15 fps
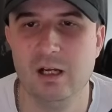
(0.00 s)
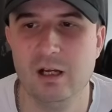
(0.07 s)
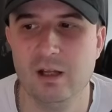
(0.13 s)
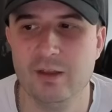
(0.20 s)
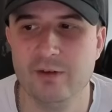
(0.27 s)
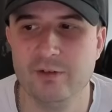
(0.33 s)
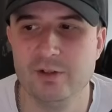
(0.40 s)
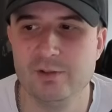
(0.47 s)

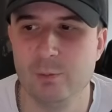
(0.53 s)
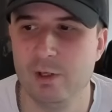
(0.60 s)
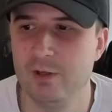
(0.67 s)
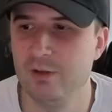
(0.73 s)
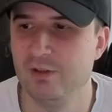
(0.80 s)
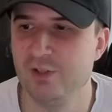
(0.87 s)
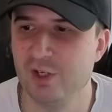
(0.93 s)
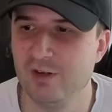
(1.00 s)
There is one
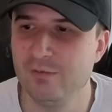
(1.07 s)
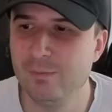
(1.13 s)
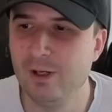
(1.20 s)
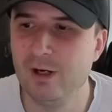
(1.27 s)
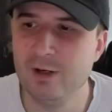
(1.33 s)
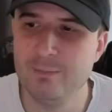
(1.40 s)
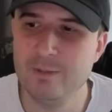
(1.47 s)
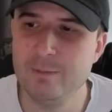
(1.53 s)
on the shelf
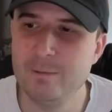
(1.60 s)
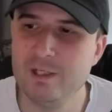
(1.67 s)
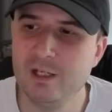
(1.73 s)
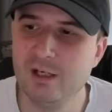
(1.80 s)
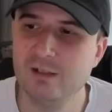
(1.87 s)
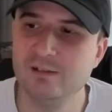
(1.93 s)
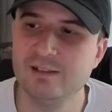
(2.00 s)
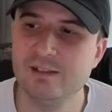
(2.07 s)
behind me, but you
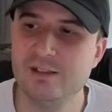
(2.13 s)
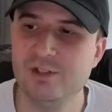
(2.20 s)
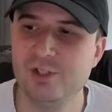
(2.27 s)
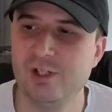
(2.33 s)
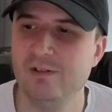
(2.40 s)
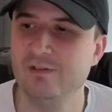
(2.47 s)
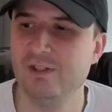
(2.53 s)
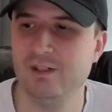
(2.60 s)
can't see the
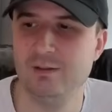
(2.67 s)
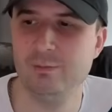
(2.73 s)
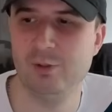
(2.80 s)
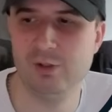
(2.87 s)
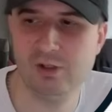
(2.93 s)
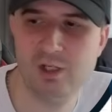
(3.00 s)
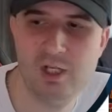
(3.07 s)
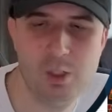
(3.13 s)
shelves
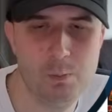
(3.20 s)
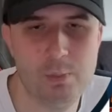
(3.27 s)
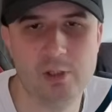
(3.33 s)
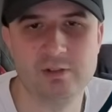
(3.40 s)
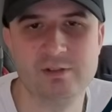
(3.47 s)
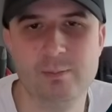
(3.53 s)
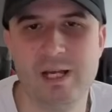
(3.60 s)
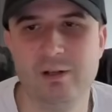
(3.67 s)
anymore.
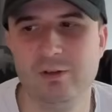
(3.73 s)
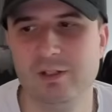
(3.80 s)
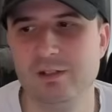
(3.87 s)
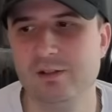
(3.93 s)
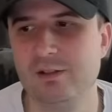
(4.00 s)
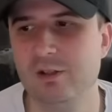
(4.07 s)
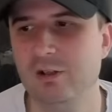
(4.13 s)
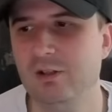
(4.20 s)
Box Mountain
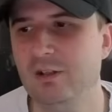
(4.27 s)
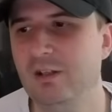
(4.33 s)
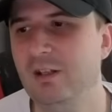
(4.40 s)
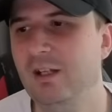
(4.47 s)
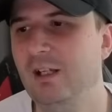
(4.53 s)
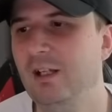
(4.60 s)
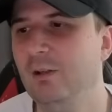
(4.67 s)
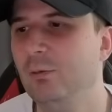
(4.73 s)
is gone.
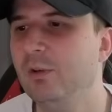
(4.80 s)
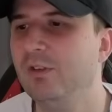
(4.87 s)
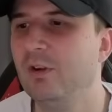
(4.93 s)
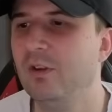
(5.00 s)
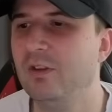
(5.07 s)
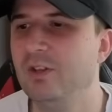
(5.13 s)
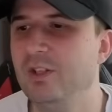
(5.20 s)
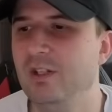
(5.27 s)
We've
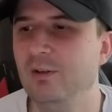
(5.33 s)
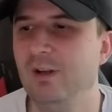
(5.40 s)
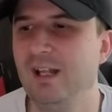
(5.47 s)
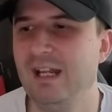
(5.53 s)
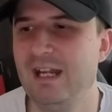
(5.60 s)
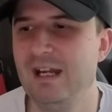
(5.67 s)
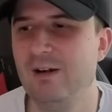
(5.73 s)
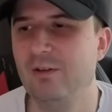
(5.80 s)
got the new
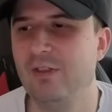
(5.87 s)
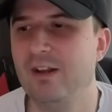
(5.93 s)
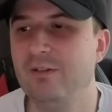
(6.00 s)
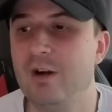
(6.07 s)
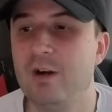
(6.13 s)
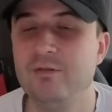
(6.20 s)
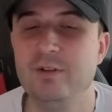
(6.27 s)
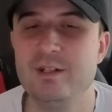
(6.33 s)
layout.
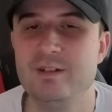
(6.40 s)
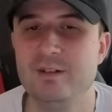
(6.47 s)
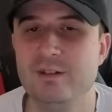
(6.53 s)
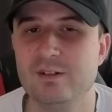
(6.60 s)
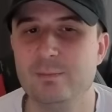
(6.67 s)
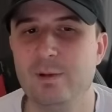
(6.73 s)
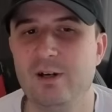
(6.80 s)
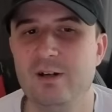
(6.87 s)
There are
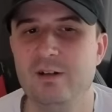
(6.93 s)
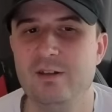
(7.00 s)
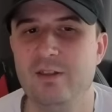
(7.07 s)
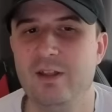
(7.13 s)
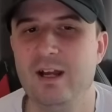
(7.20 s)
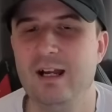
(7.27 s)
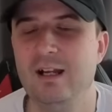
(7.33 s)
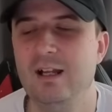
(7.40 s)
reasons behind
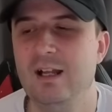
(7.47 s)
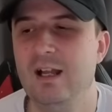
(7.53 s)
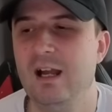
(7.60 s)
that.